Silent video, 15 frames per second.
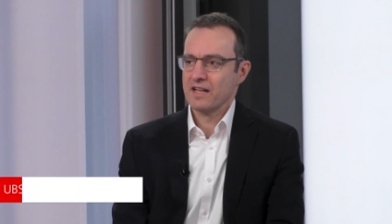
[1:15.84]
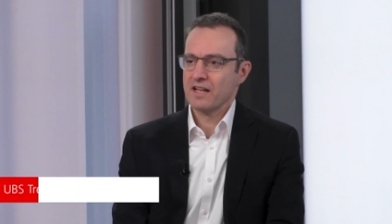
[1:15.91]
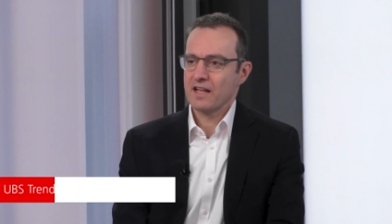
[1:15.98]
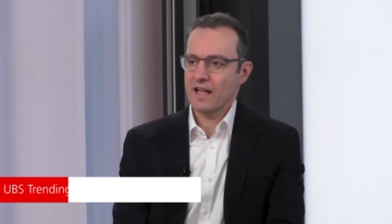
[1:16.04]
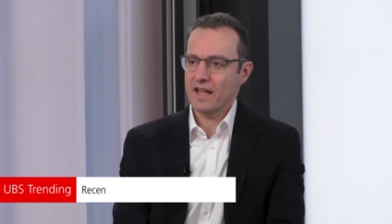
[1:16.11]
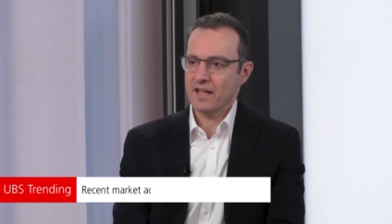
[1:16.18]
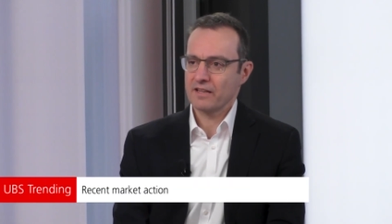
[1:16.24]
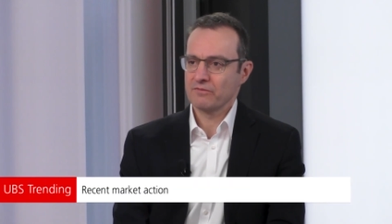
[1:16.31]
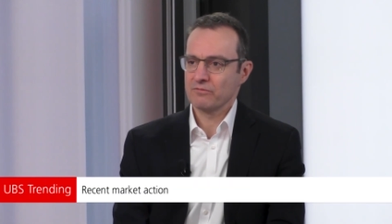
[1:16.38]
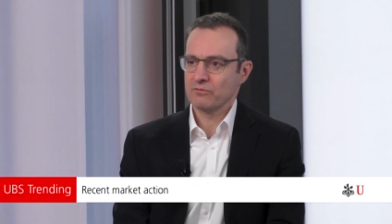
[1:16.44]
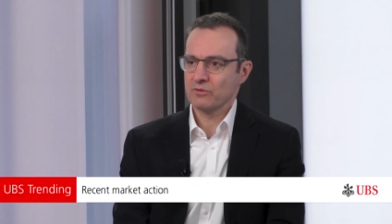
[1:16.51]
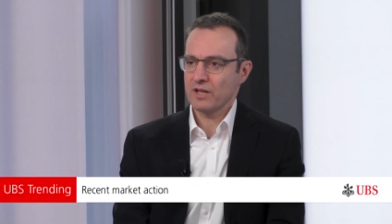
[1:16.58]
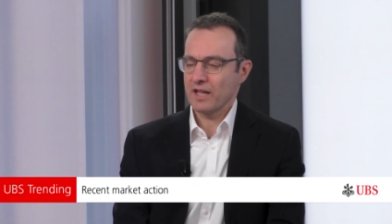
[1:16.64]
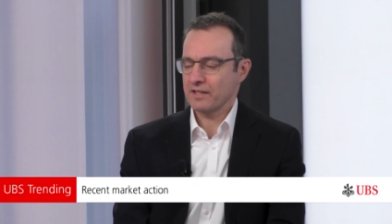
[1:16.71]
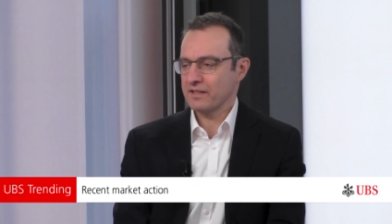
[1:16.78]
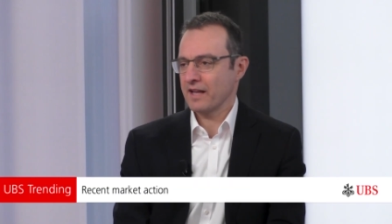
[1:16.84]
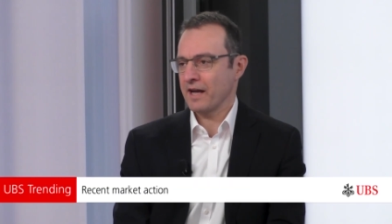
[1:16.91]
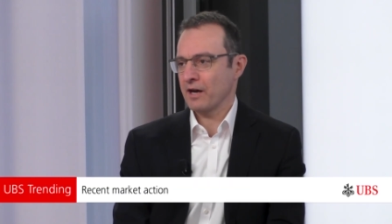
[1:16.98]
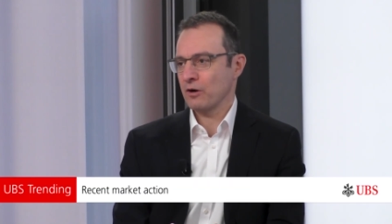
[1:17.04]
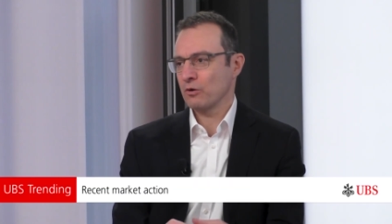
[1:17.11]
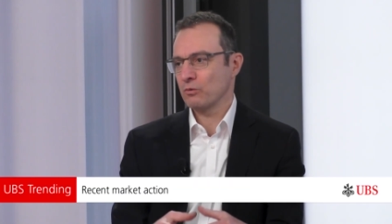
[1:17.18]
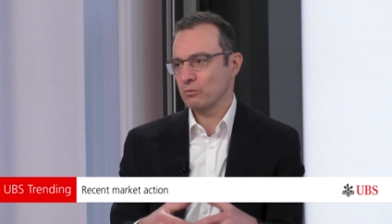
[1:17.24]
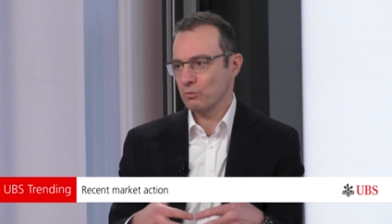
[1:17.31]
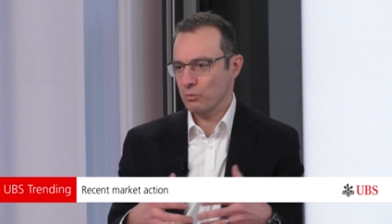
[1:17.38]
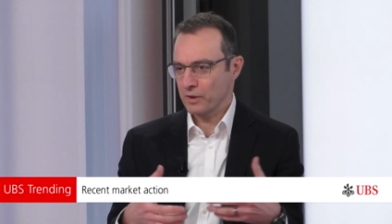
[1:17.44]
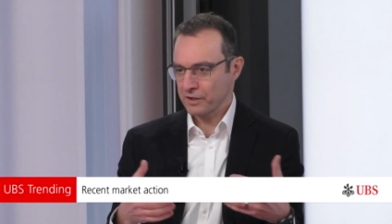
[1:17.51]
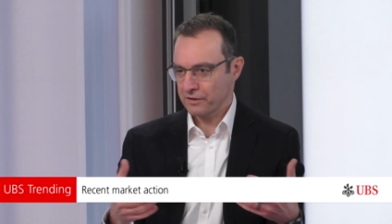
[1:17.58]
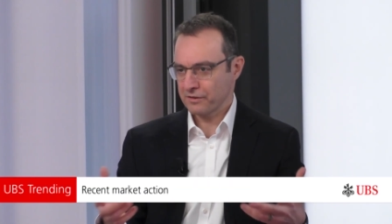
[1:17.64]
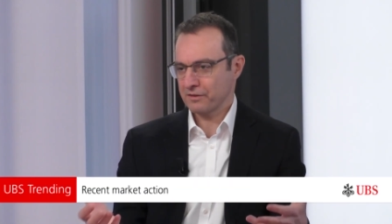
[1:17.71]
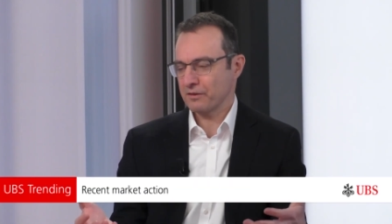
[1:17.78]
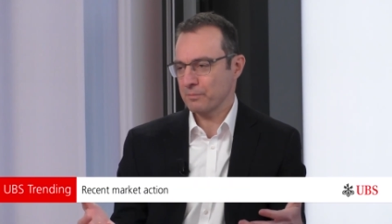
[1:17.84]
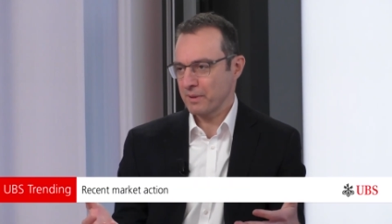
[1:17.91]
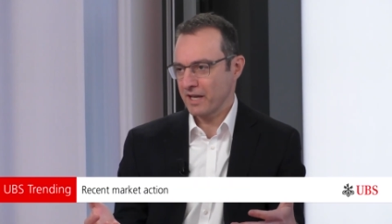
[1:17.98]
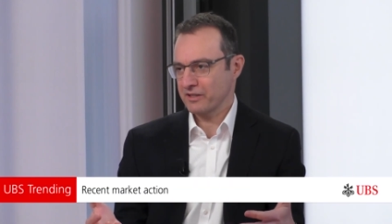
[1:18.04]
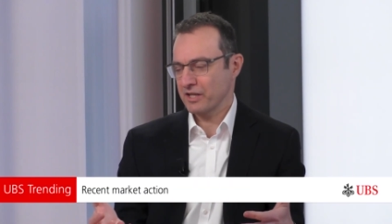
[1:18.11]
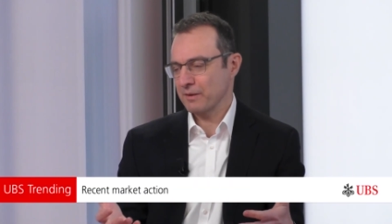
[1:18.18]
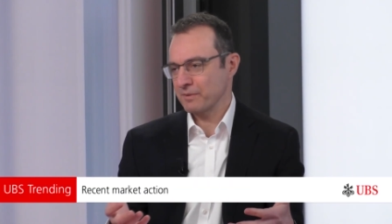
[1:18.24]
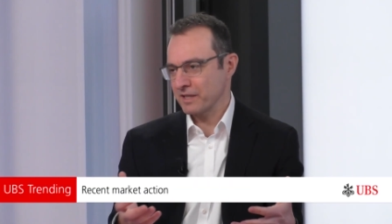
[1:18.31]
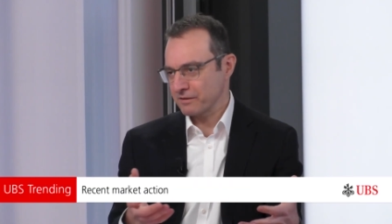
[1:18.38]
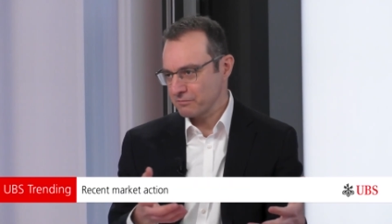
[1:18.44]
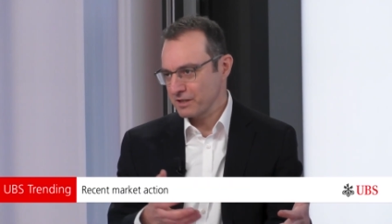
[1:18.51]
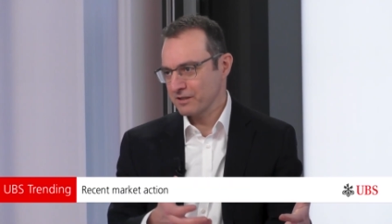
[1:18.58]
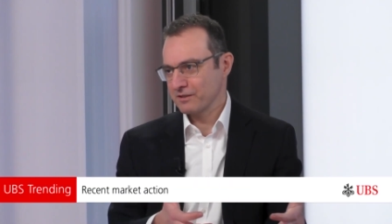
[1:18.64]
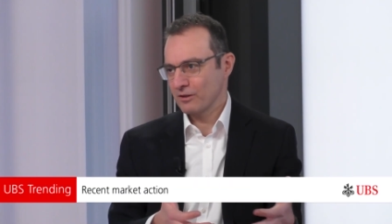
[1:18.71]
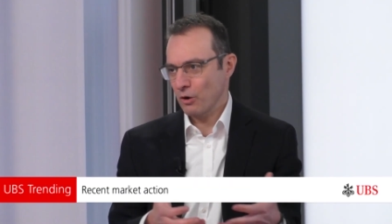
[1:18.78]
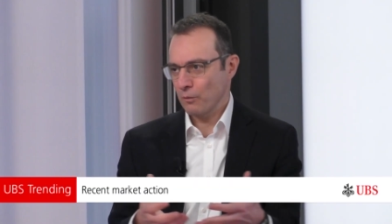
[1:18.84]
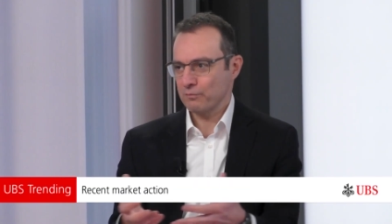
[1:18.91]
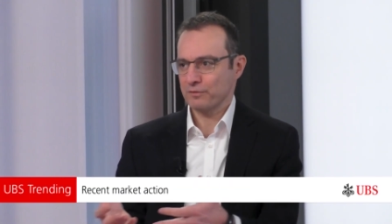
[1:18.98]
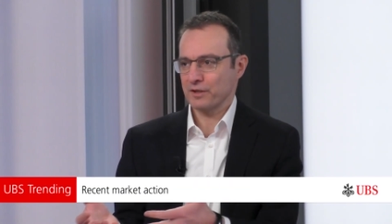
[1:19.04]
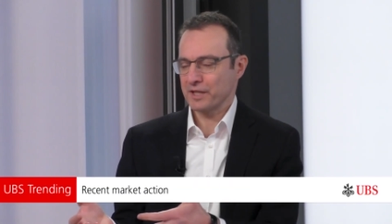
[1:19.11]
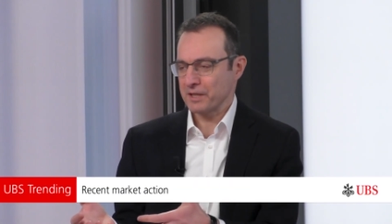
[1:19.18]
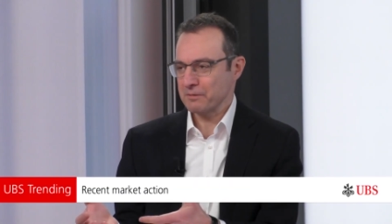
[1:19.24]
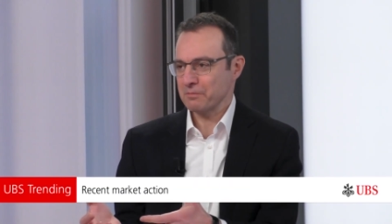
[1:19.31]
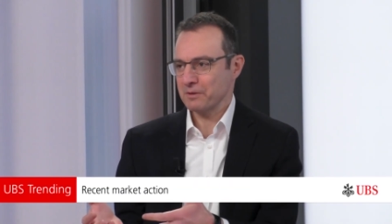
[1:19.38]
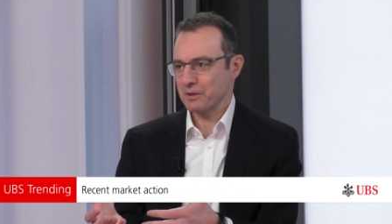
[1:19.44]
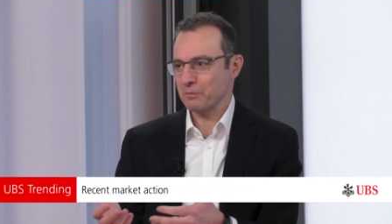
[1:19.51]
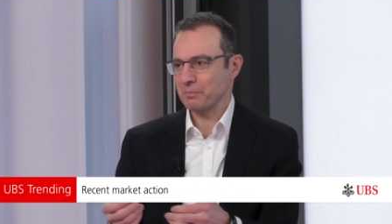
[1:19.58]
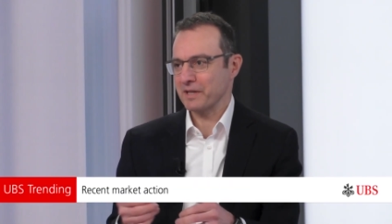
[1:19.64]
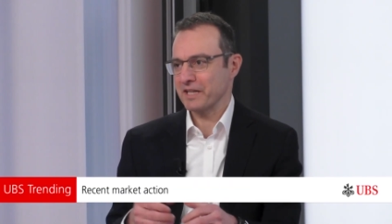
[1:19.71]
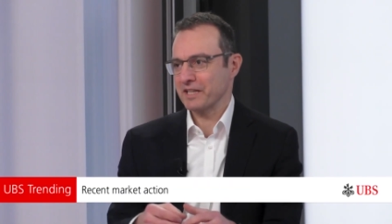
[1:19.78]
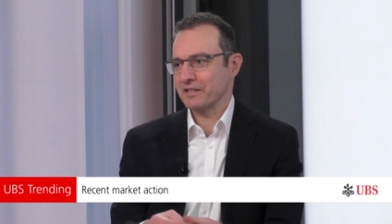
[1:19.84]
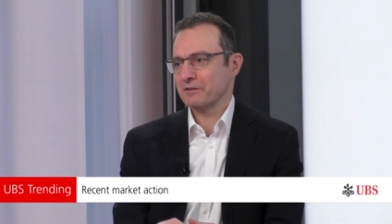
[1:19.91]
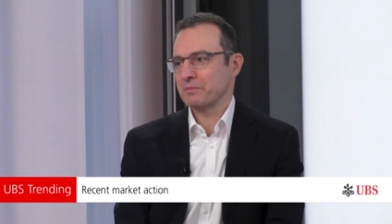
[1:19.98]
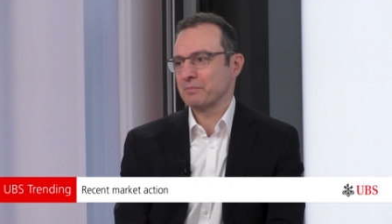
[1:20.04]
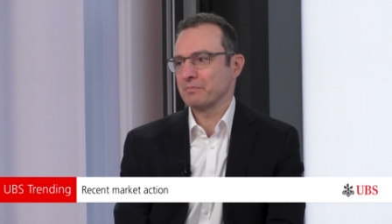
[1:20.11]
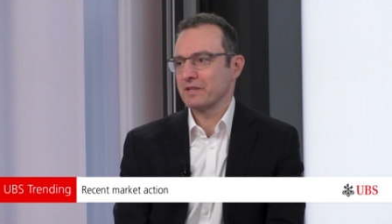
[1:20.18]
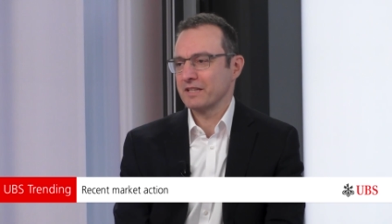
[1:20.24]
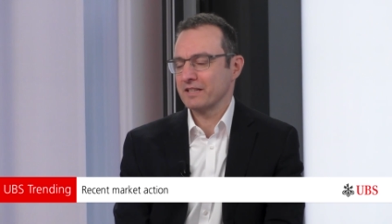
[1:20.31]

And, and now with the pandemic, hopefully, you know, beginning to,